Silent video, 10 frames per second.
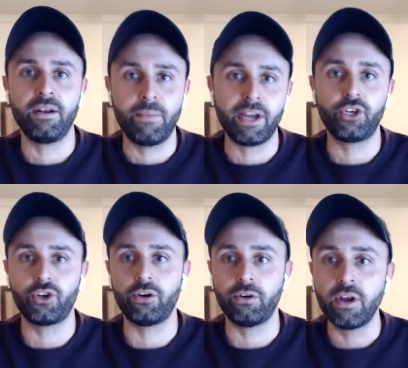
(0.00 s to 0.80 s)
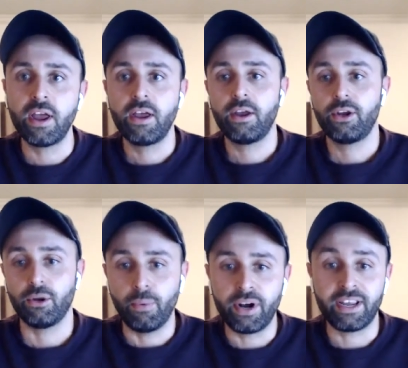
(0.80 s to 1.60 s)
make sure you're
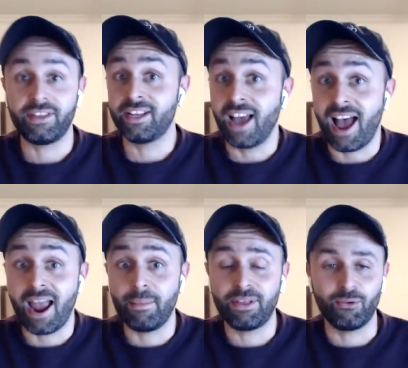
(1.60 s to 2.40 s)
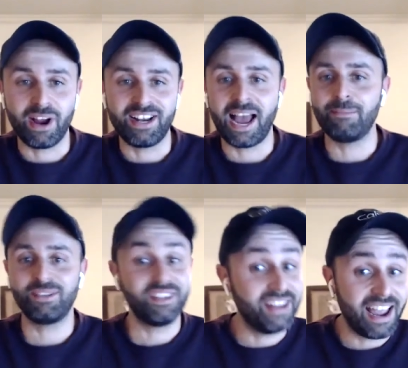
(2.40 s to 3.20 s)
putting in the time at the right times of the
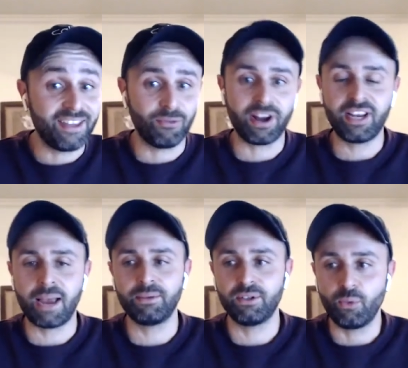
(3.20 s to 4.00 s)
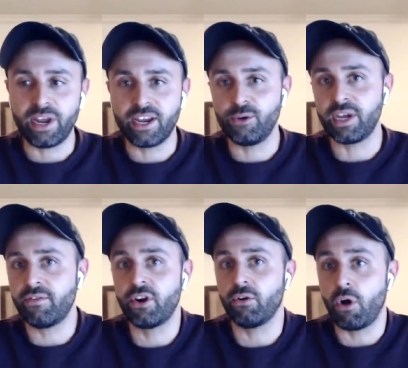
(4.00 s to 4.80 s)
day, the right times of the week, and you give it
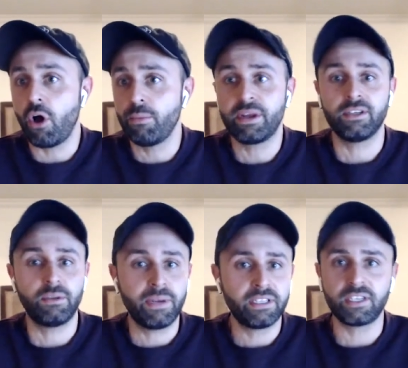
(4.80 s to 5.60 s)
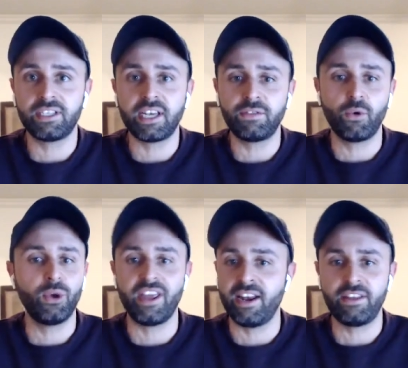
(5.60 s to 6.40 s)
your all, because to be successful with
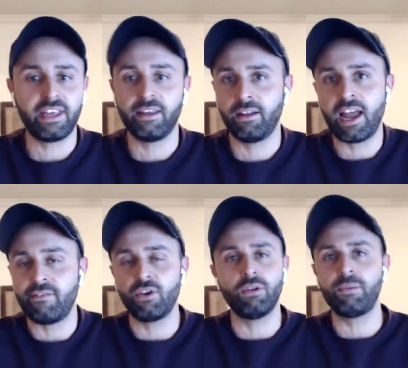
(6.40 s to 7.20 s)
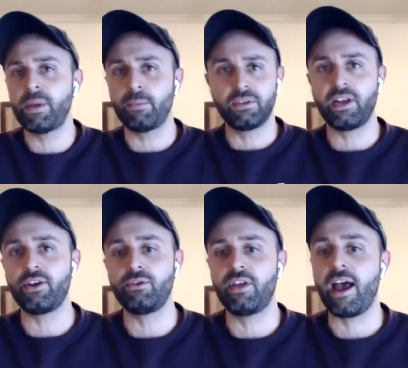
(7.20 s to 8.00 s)
anything in life, don't let people tell you
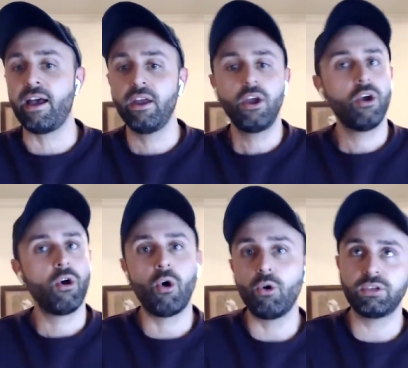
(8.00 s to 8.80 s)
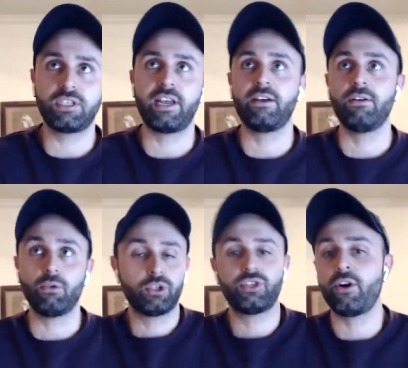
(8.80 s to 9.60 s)
that wholesale or
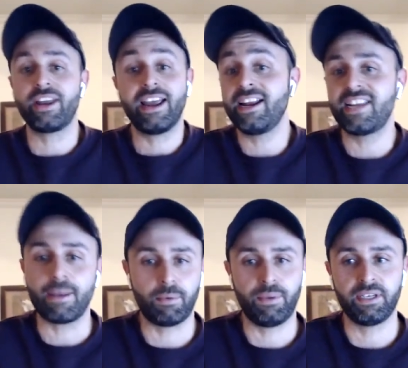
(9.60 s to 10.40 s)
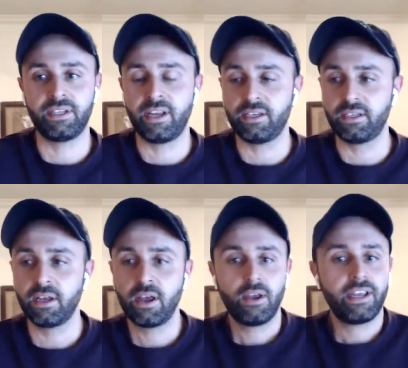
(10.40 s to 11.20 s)
starting any type of business,
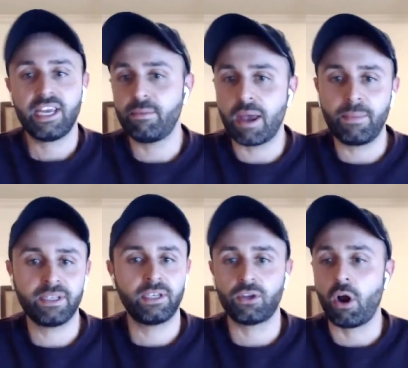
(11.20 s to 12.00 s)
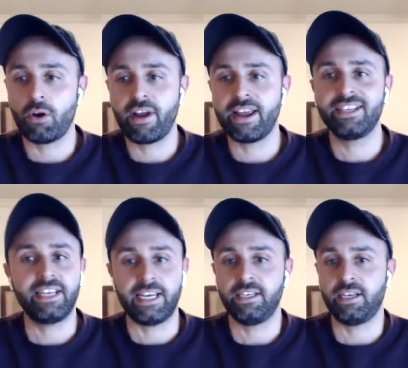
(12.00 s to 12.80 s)
eBay business, R A, is
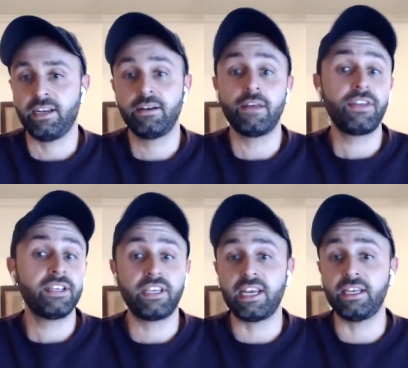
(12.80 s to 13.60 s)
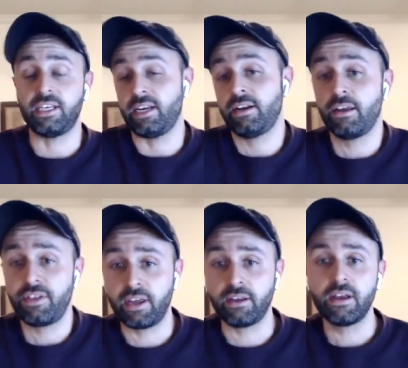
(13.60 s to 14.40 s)
easy. Nothing's easy.
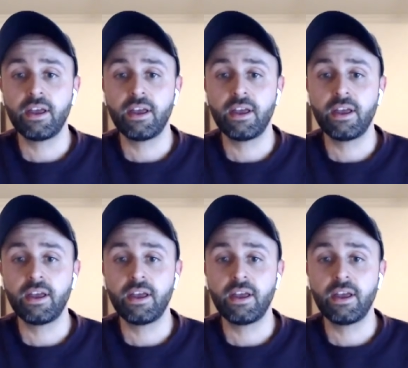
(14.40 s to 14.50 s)
Nothing.